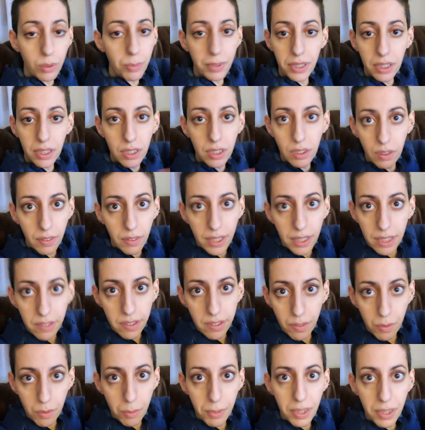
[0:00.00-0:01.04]
But you know, it is
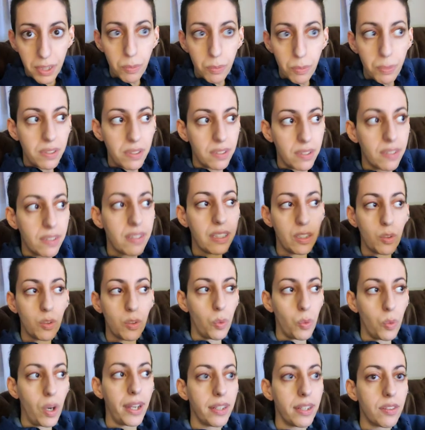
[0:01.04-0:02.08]
everybody's business. That's
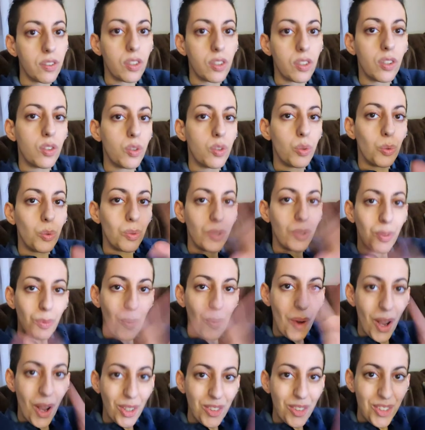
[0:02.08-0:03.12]
why it's good to
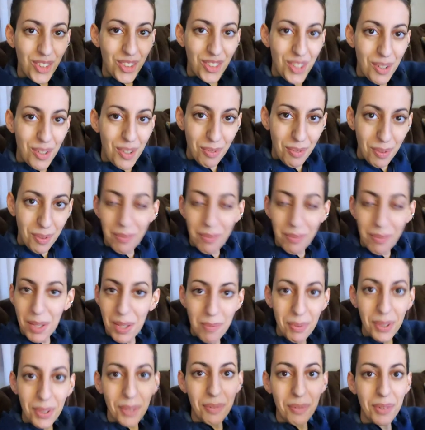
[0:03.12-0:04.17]
watch different
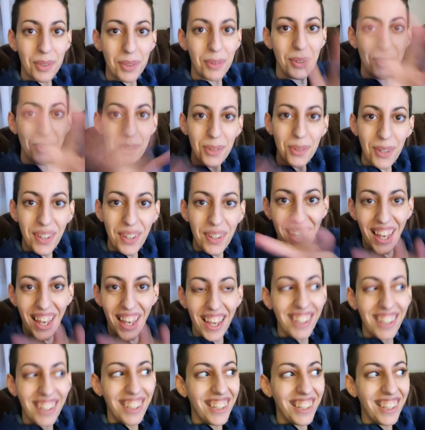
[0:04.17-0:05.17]
people if you enjoy that.